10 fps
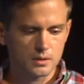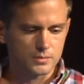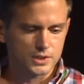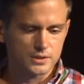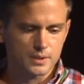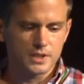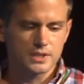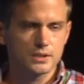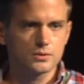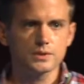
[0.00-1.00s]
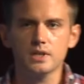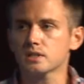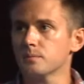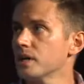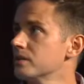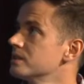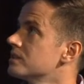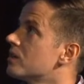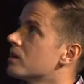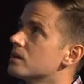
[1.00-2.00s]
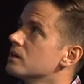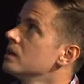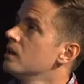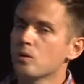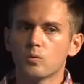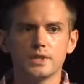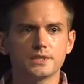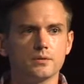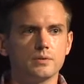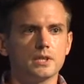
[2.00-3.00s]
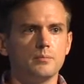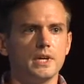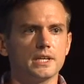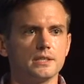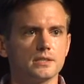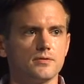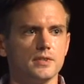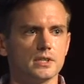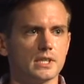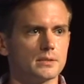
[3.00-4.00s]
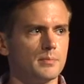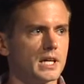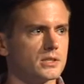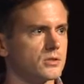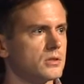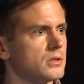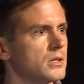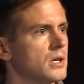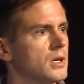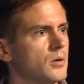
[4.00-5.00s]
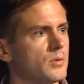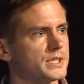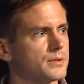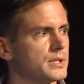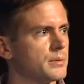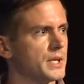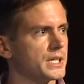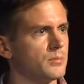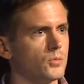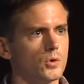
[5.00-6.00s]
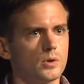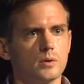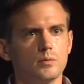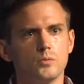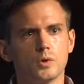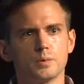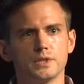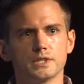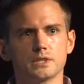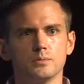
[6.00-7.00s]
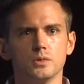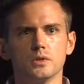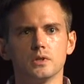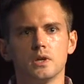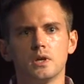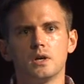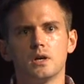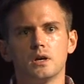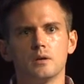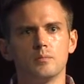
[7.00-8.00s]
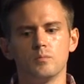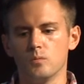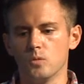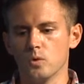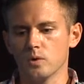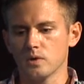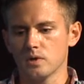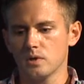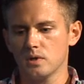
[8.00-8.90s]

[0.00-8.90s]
So some of the things we'll talk about are ways that we can make this feel less magical, ways that we can make it more predictable, more